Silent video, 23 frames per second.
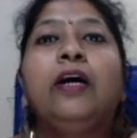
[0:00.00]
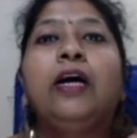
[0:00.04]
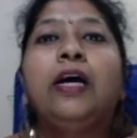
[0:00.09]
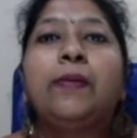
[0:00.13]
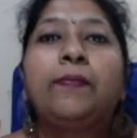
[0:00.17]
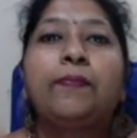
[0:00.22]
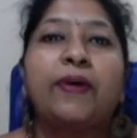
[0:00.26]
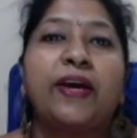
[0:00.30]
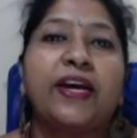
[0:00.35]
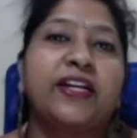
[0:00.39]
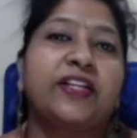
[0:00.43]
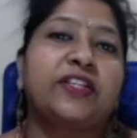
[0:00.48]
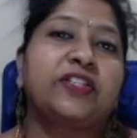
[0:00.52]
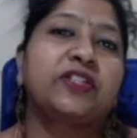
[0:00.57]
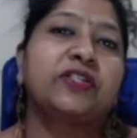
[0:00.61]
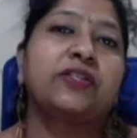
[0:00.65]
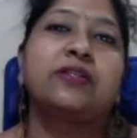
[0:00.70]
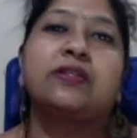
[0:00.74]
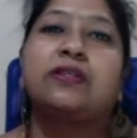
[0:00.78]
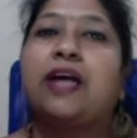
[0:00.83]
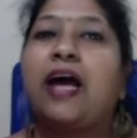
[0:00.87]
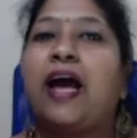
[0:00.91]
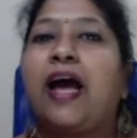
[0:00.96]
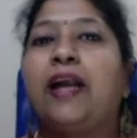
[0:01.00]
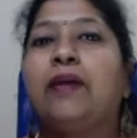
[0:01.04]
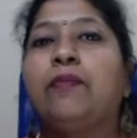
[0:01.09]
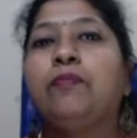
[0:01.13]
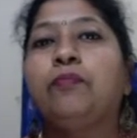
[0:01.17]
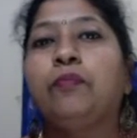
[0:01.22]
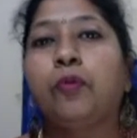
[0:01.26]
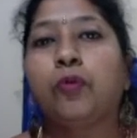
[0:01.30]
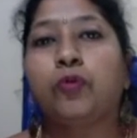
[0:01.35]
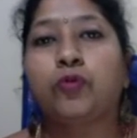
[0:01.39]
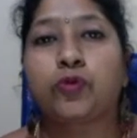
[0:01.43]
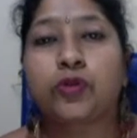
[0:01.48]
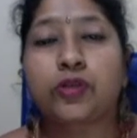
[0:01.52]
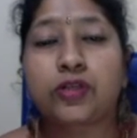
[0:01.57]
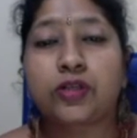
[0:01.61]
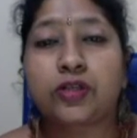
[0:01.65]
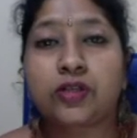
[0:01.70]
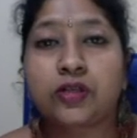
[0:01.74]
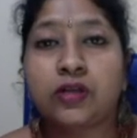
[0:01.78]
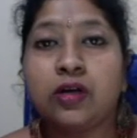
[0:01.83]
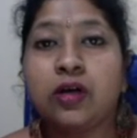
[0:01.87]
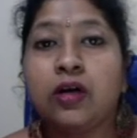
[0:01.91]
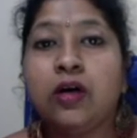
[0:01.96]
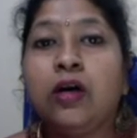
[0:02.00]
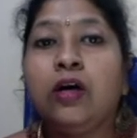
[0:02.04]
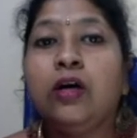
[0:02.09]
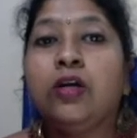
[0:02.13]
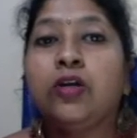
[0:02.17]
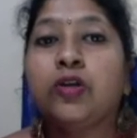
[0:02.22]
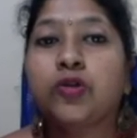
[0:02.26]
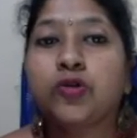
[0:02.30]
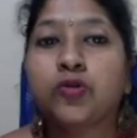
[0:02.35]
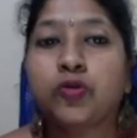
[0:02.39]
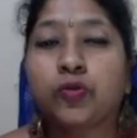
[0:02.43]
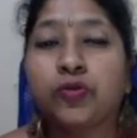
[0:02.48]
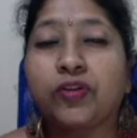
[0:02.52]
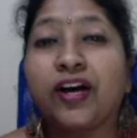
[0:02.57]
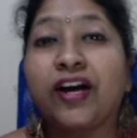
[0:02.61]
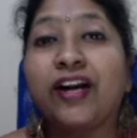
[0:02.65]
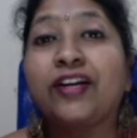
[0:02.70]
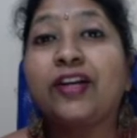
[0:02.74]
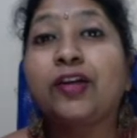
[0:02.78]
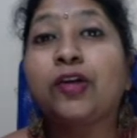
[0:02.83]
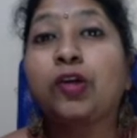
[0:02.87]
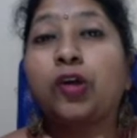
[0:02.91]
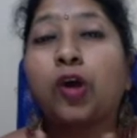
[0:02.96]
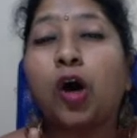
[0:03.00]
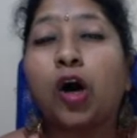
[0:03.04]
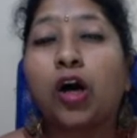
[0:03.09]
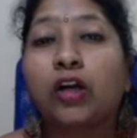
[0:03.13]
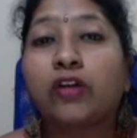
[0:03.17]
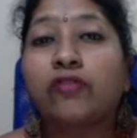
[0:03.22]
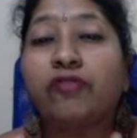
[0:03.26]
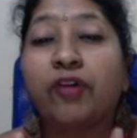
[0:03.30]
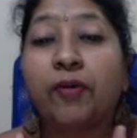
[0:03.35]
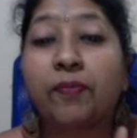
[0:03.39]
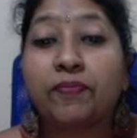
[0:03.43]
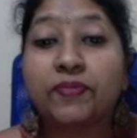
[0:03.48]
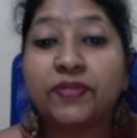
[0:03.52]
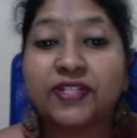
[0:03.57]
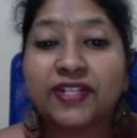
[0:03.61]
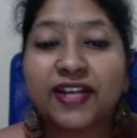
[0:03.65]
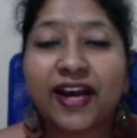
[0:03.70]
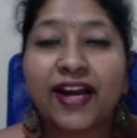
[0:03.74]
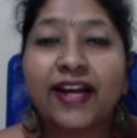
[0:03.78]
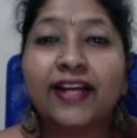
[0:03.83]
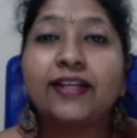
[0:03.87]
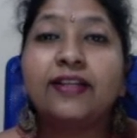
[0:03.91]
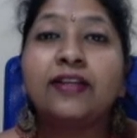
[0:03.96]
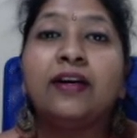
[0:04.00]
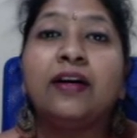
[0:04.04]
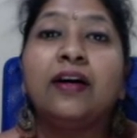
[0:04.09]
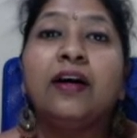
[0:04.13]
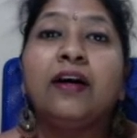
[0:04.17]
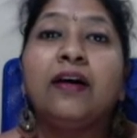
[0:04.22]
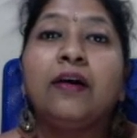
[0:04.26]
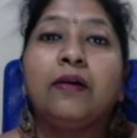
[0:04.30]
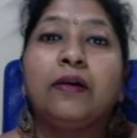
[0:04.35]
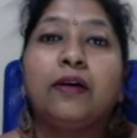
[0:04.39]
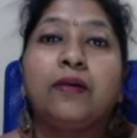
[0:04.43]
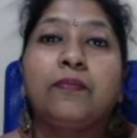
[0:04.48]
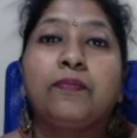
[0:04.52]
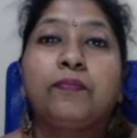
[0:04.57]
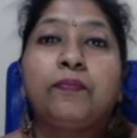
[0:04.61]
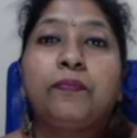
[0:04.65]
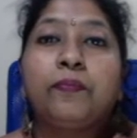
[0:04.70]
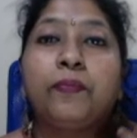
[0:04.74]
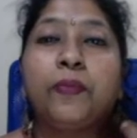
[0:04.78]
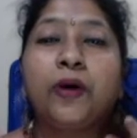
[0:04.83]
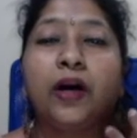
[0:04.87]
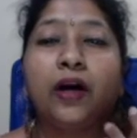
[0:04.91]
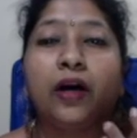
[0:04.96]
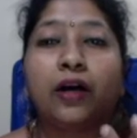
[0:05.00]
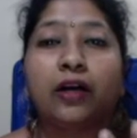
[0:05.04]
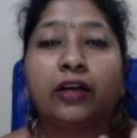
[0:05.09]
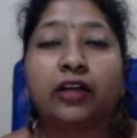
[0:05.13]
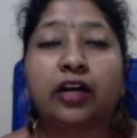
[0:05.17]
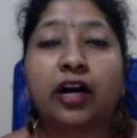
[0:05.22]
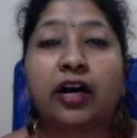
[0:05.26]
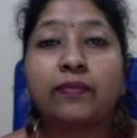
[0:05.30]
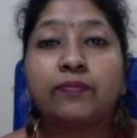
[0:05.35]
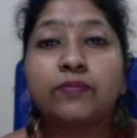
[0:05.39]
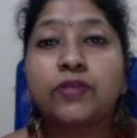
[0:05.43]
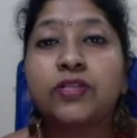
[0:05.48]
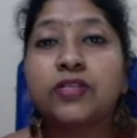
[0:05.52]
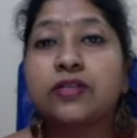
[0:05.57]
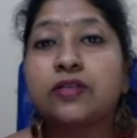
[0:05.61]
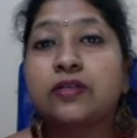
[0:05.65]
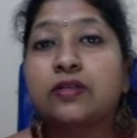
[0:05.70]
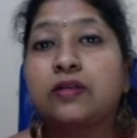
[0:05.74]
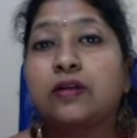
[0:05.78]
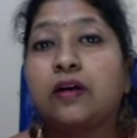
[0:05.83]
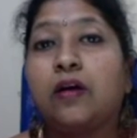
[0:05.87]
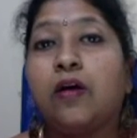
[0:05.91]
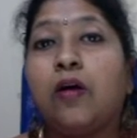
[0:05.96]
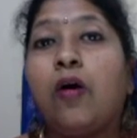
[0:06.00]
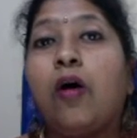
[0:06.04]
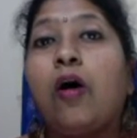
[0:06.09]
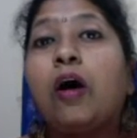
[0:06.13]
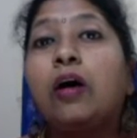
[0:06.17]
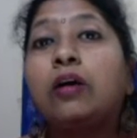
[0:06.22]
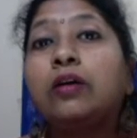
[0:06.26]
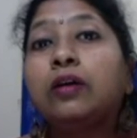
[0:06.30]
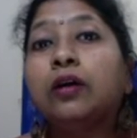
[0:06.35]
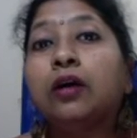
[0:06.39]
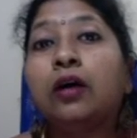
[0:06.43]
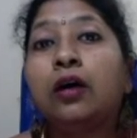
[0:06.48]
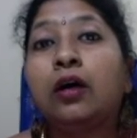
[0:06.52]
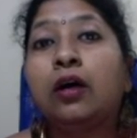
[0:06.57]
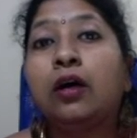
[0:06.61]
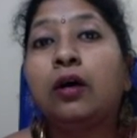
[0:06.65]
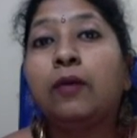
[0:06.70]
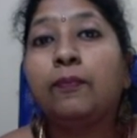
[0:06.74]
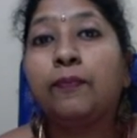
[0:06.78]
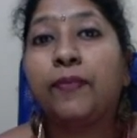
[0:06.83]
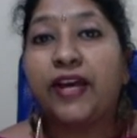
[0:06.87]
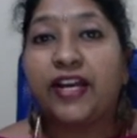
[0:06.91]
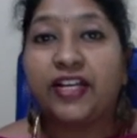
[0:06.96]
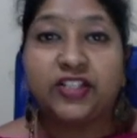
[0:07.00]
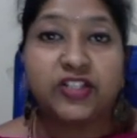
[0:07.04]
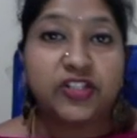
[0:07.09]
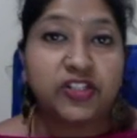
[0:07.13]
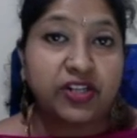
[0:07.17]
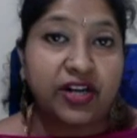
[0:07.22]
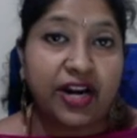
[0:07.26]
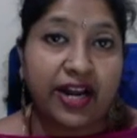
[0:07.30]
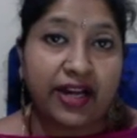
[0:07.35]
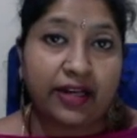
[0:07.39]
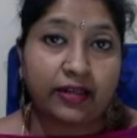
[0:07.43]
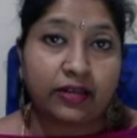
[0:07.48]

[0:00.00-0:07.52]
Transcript: pages and posts, so that your website comes on PageRank.